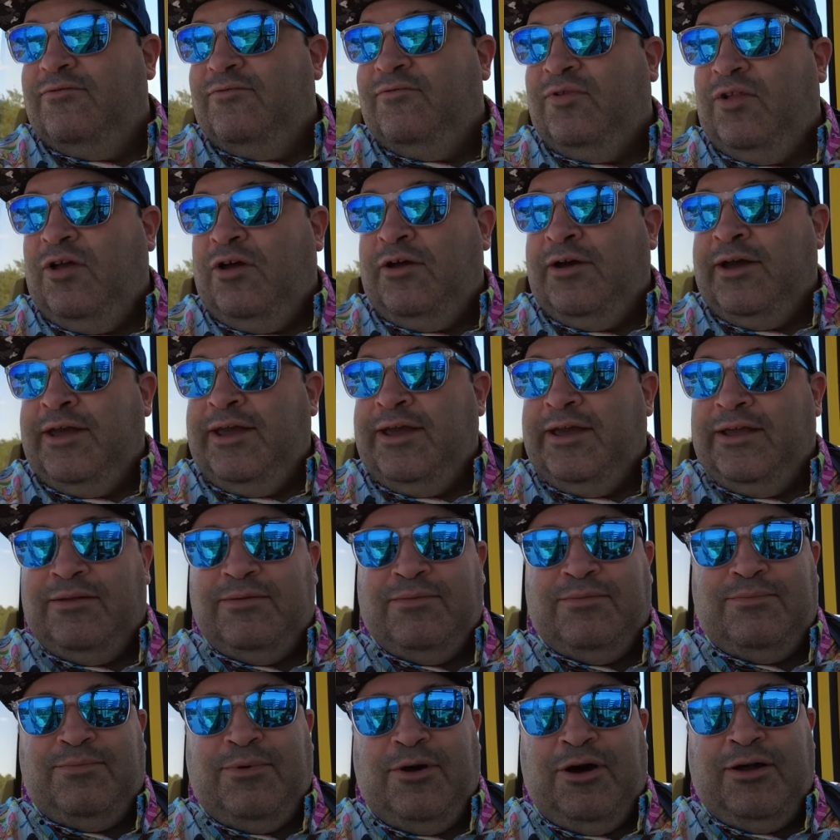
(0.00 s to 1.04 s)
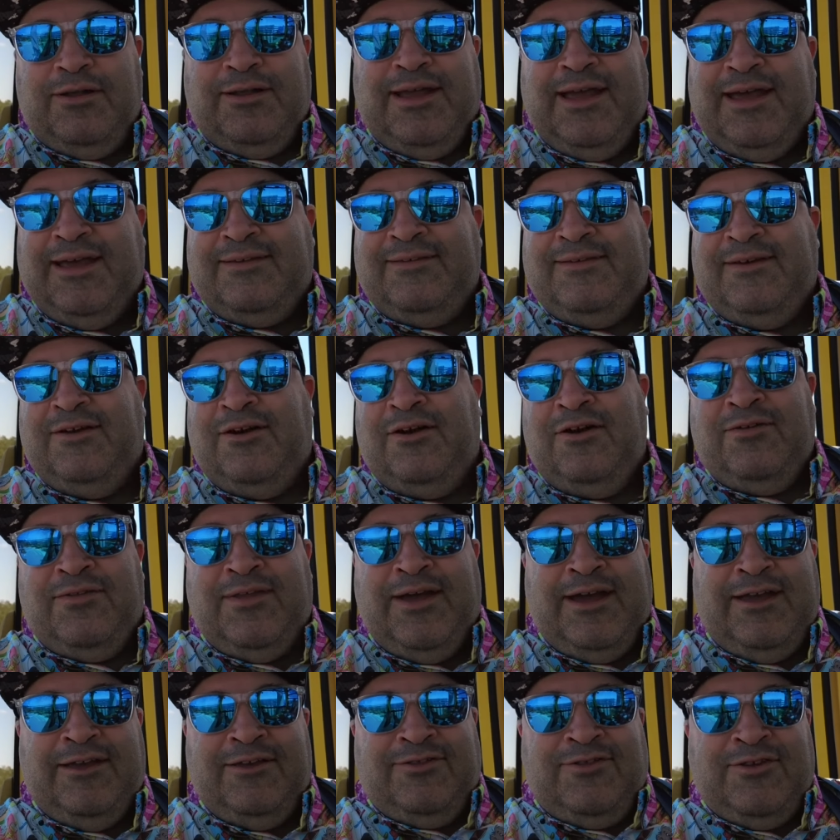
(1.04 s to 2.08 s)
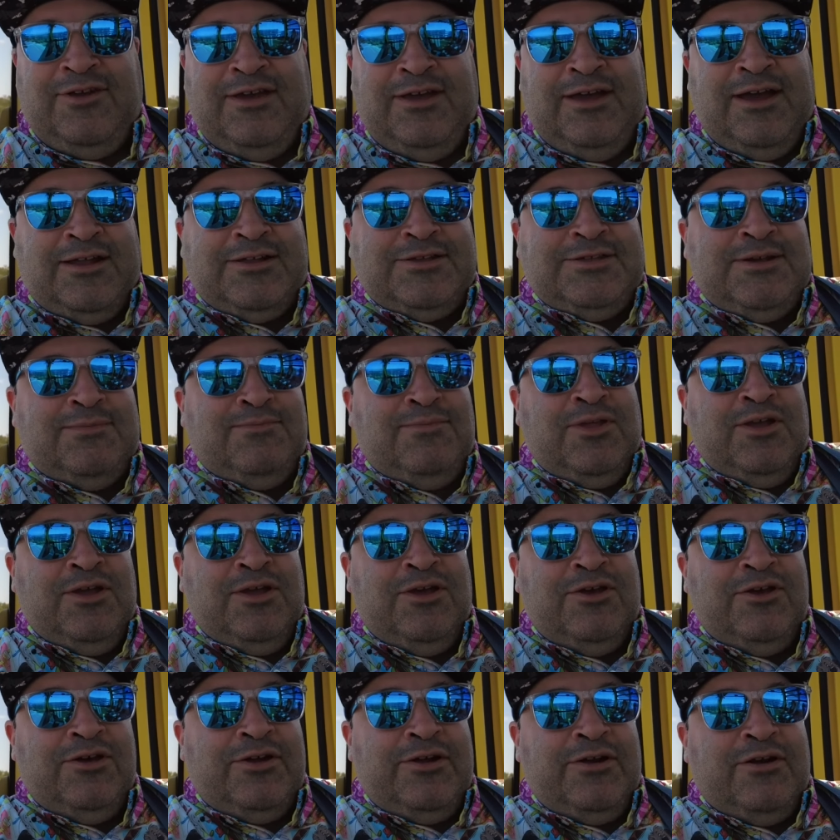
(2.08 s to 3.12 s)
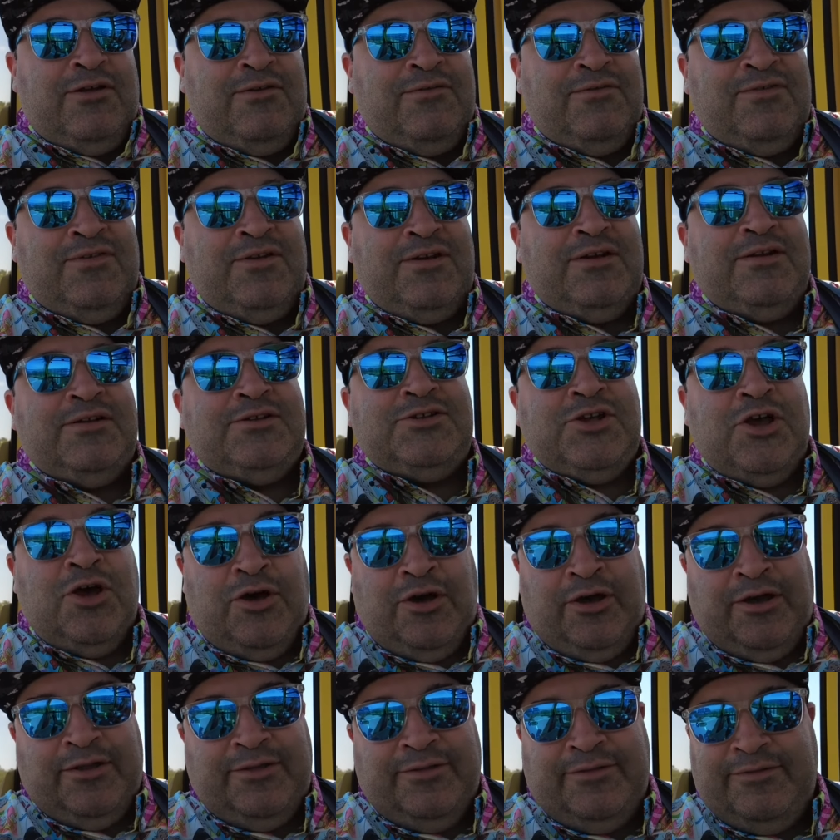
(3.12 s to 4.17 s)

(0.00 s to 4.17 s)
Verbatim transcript: vlogging and podcasting and all that. You think you got something good, and all of a sudden it's gone.